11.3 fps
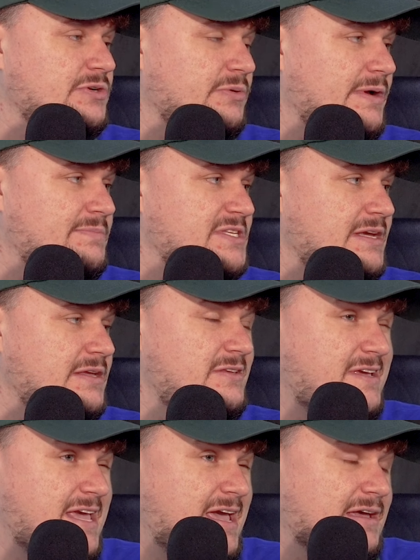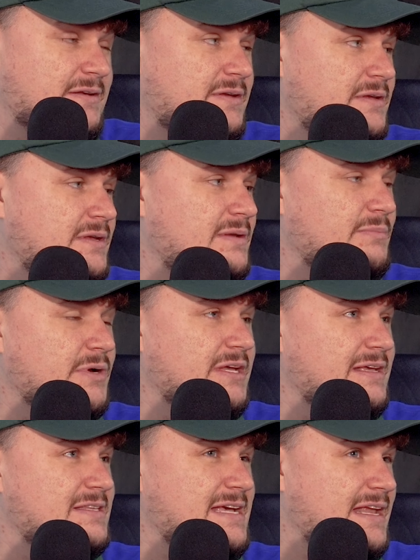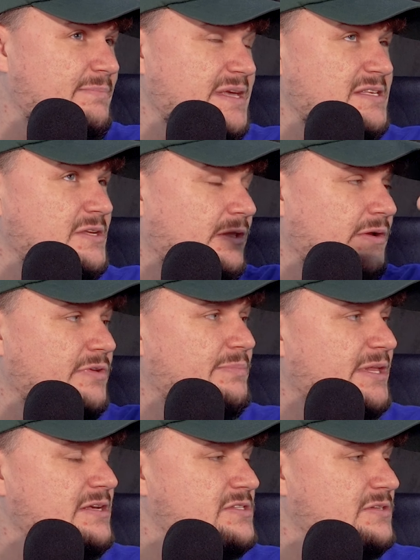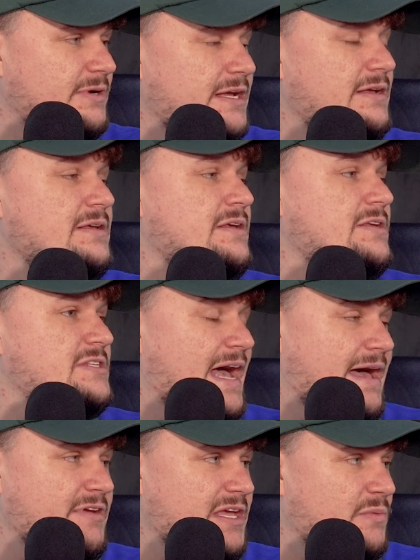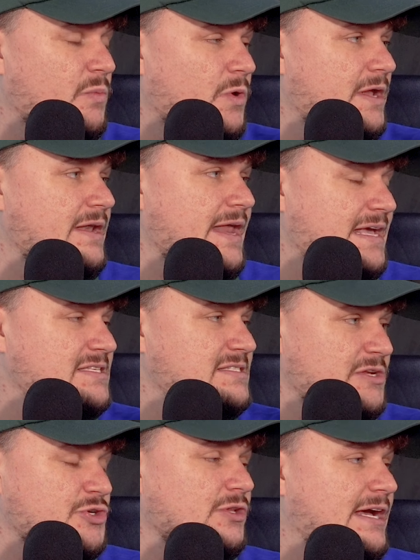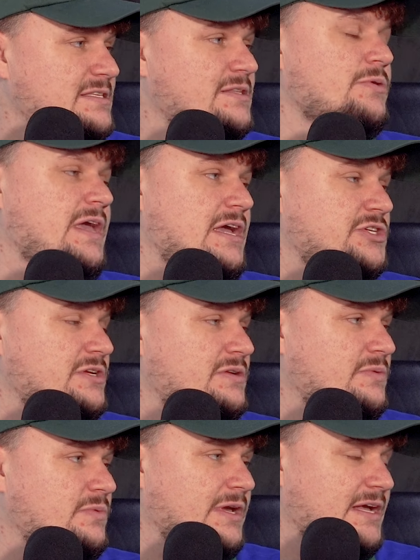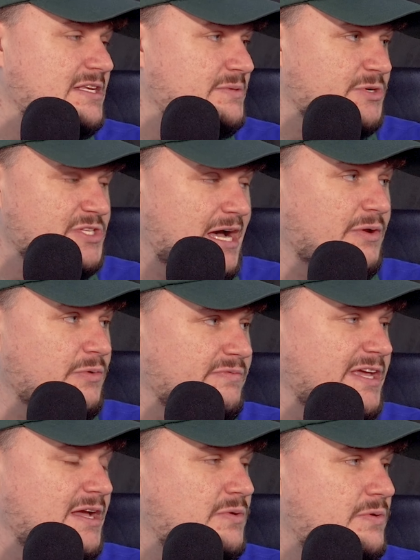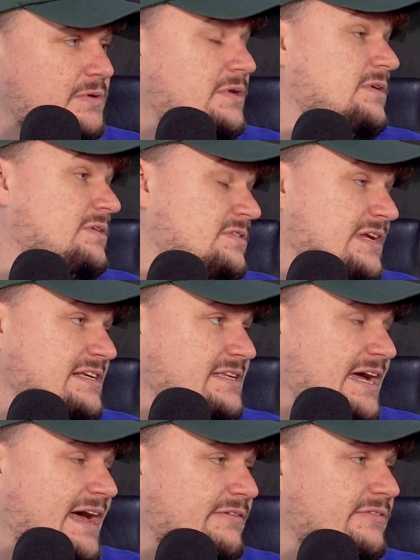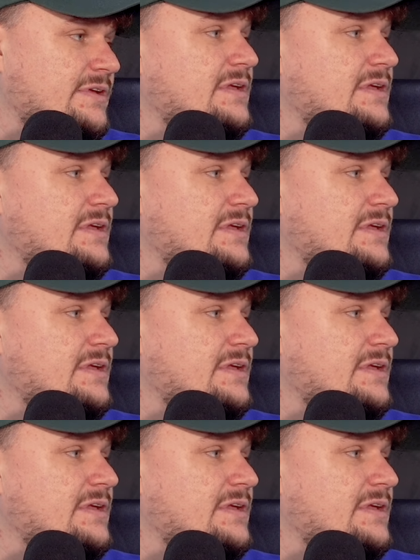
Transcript: on your website. You can, but it's kind of pieced all over the place, sure. right? So having it in one nice centralized location when a customer's hot on a vehicle, nice to have